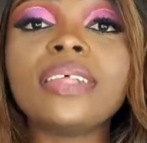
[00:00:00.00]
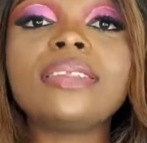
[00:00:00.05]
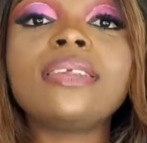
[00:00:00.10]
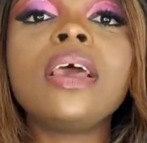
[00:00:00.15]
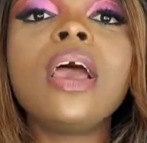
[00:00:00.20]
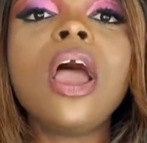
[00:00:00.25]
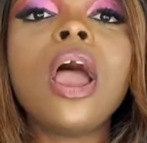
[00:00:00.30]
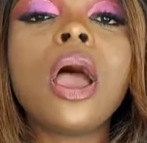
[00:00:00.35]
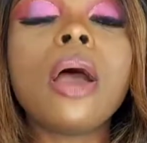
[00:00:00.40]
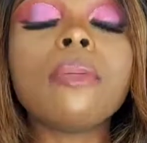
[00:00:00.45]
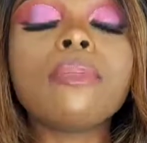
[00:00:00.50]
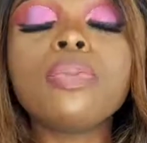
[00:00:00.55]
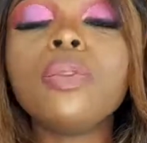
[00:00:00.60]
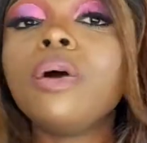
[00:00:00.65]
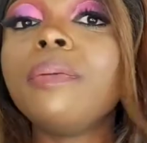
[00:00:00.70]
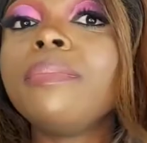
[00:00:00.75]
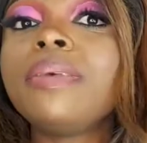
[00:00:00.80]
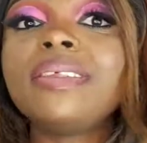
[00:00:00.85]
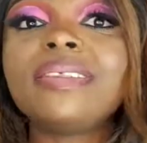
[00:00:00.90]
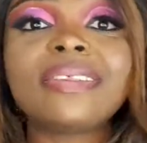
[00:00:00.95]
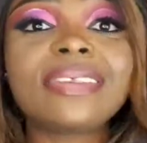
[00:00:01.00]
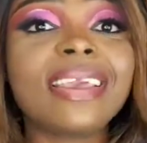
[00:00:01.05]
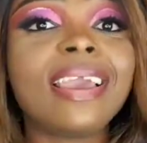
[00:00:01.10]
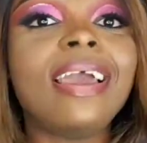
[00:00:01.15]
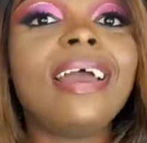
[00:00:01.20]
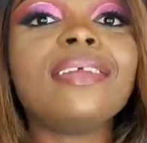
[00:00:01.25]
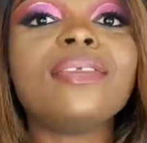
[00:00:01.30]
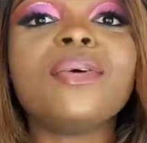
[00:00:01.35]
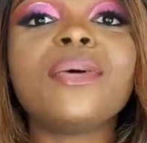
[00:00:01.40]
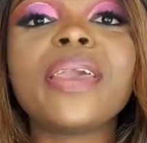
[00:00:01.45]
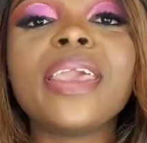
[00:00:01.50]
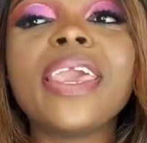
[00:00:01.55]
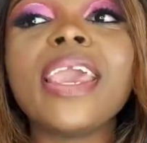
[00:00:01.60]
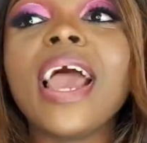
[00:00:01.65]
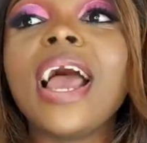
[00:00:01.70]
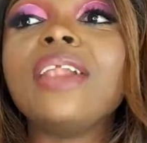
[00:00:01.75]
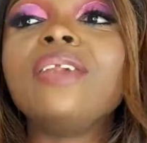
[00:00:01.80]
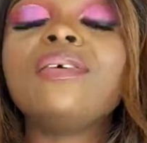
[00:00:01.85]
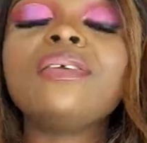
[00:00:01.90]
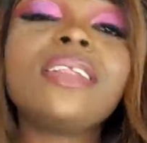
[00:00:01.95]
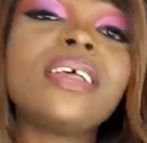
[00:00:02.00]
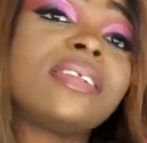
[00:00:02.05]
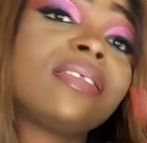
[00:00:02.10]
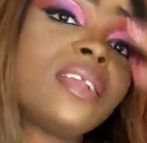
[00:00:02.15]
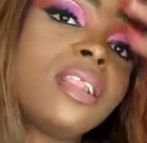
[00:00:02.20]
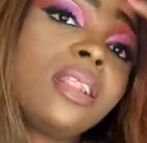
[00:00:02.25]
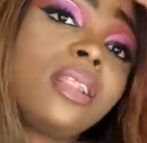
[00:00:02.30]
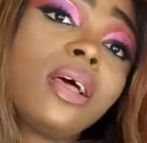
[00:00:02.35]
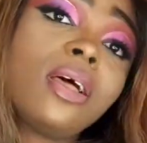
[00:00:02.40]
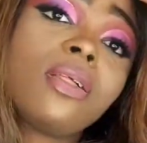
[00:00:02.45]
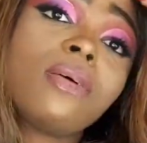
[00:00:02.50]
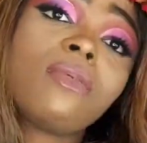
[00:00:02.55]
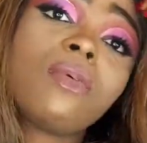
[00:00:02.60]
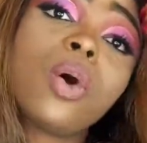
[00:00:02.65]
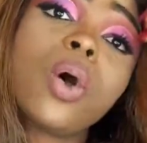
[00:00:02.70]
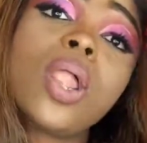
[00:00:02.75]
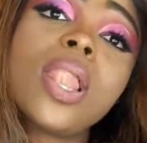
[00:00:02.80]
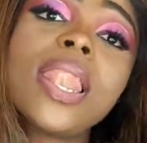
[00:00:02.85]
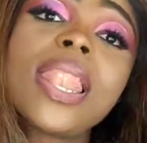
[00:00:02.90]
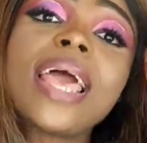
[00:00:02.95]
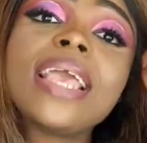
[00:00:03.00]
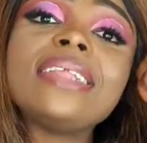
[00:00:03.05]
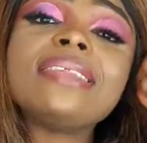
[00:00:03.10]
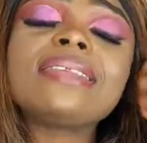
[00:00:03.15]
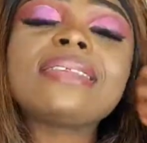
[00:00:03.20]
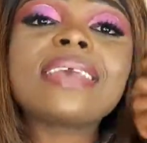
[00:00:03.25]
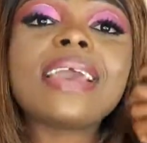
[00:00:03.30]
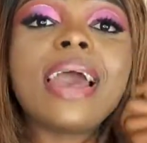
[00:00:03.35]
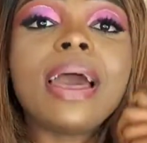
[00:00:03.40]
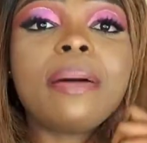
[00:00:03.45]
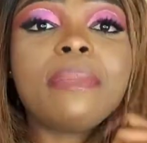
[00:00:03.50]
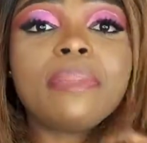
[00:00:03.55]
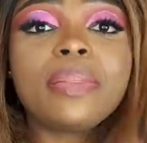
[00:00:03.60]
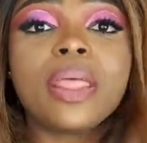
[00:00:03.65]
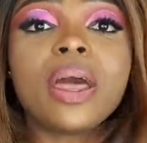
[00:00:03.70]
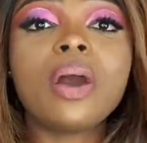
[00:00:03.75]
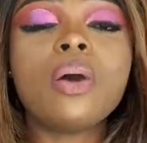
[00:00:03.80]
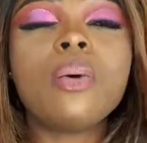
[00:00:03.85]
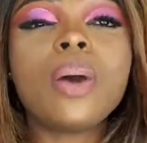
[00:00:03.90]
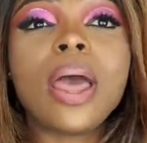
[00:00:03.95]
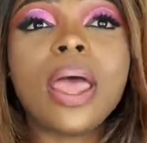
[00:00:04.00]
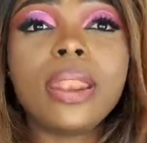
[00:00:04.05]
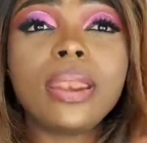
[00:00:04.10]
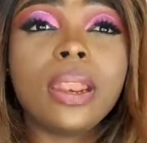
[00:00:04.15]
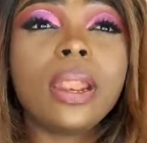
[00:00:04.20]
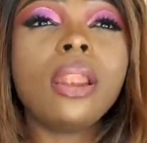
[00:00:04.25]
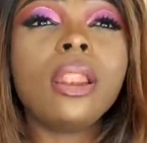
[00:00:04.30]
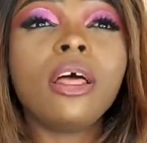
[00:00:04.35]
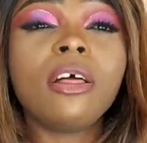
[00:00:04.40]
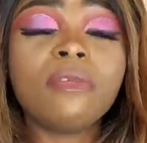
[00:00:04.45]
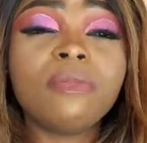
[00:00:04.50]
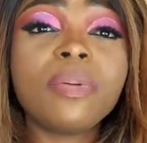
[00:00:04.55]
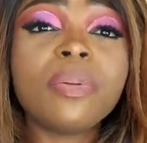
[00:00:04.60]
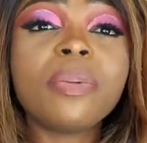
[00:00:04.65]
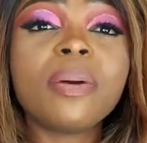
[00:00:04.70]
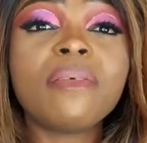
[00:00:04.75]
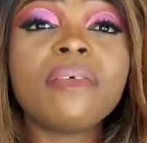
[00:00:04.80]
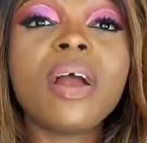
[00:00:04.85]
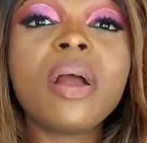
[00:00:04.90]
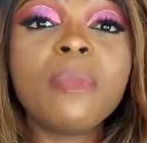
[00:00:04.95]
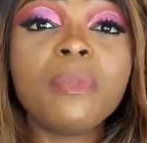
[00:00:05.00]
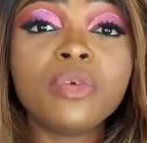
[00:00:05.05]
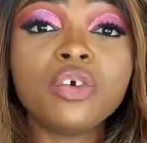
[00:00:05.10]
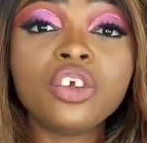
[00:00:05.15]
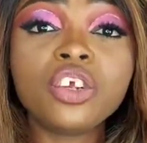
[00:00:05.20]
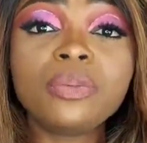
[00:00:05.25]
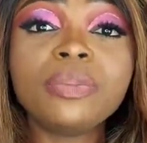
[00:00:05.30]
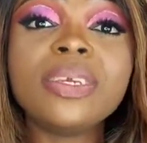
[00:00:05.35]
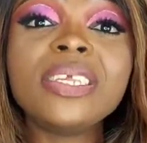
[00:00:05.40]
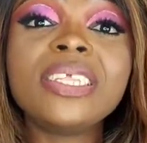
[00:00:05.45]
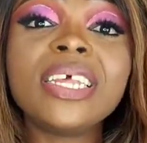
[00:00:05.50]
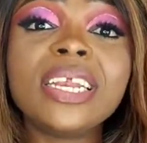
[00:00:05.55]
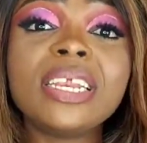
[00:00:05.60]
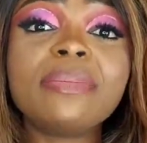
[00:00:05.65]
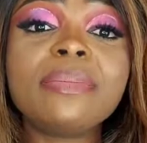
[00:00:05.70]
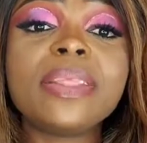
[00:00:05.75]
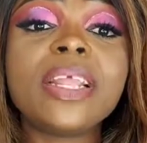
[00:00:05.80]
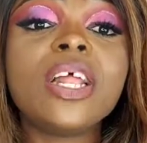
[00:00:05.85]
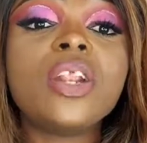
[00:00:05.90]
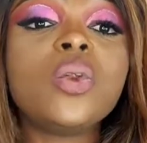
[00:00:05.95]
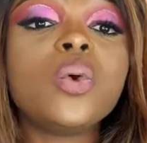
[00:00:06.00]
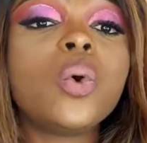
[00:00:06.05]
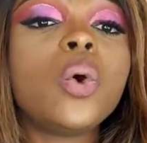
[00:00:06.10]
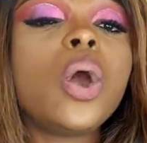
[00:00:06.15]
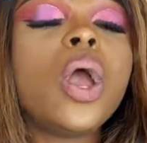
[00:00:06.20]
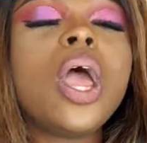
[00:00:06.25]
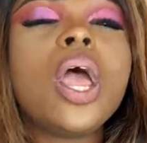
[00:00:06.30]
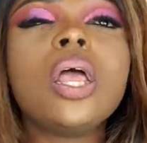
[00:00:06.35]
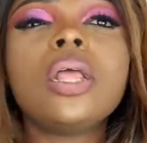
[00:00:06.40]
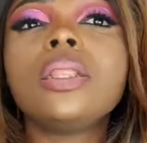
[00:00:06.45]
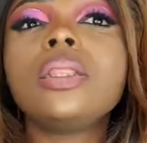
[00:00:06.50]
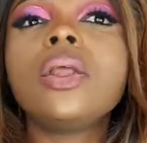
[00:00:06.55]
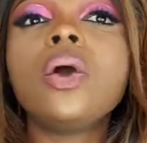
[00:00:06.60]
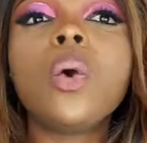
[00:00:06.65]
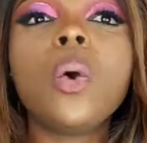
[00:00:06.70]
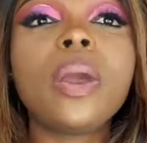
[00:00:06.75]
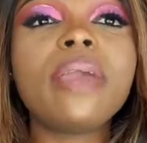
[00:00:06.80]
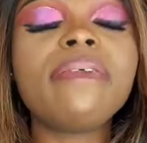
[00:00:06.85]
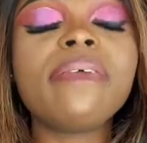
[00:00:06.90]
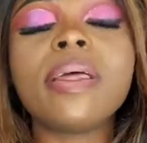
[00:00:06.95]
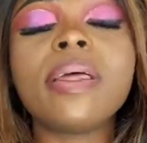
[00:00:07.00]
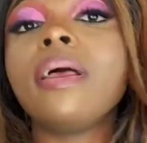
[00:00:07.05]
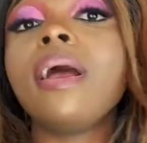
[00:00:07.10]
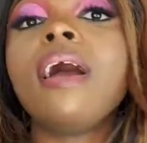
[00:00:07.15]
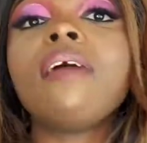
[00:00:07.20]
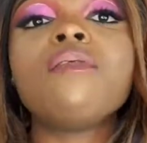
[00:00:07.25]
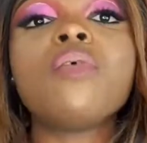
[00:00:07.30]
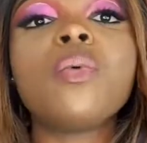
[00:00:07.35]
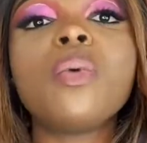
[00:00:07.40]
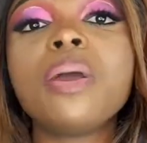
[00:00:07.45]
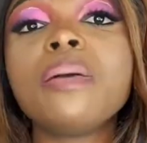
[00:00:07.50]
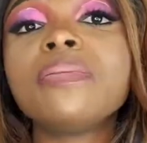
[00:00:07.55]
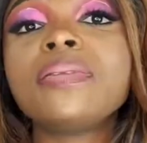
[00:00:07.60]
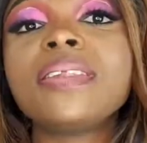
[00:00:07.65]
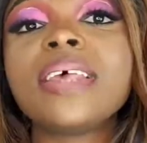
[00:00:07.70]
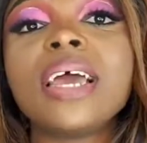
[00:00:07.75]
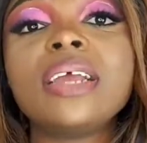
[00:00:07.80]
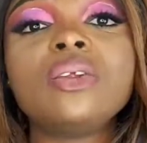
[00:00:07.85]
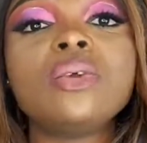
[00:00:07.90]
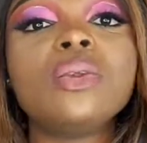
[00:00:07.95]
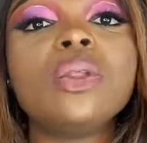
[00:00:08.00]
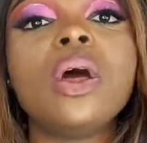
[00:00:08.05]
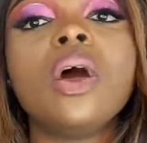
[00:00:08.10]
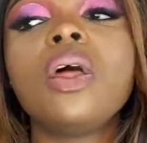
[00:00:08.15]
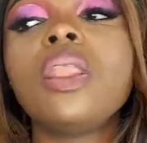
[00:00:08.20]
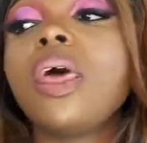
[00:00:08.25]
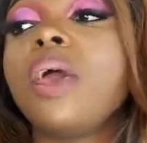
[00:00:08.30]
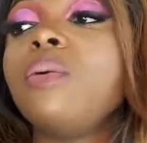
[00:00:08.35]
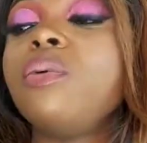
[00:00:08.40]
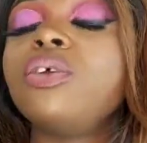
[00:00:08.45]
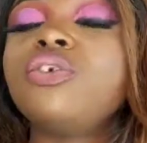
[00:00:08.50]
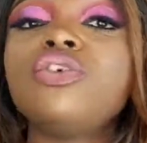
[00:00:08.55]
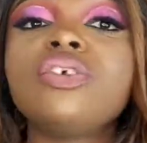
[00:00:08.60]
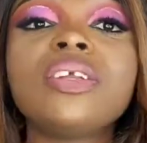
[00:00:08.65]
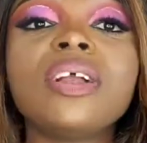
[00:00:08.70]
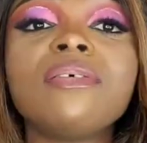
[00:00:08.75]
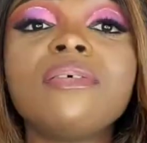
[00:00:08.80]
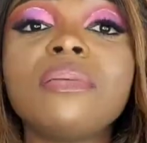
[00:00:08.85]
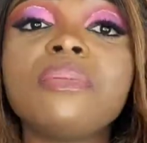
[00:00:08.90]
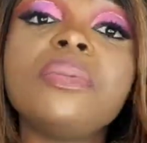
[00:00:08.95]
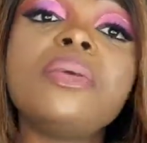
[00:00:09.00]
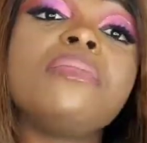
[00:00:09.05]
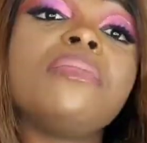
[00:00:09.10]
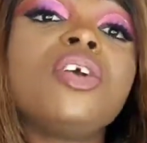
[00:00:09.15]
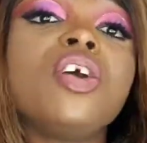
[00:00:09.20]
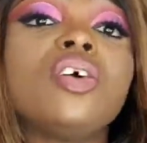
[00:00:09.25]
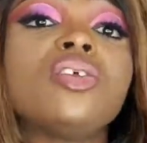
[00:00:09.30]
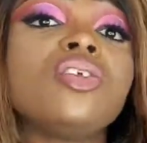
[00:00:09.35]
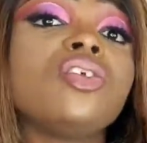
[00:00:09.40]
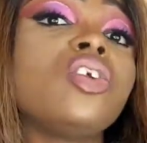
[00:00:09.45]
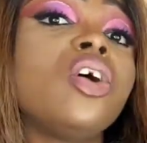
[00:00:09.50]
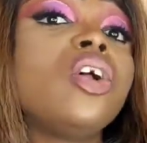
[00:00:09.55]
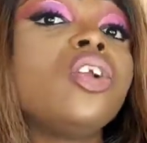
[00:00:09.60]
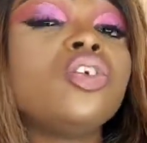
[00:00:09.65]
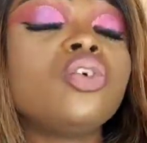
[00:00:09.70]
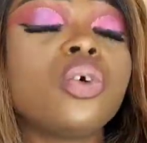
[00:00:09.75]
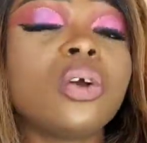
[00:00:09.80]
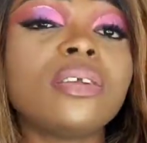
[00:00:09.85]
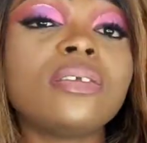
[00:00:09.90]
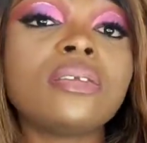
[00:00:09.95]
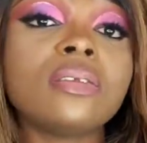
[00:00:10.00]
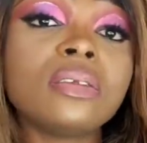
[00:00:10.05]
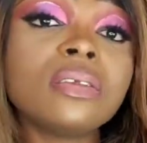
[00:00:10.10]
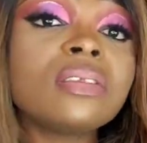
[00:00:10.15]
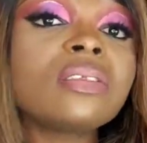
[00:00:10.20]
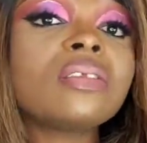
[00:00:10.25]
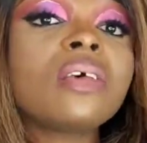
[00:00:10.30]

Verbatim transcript: Don't be scared, okay? I know there's a lot of online scam now, and a lot of people have approached me telling me that no, no, if I don't have a website, you know, they're reaching out to me because they don't trust the source.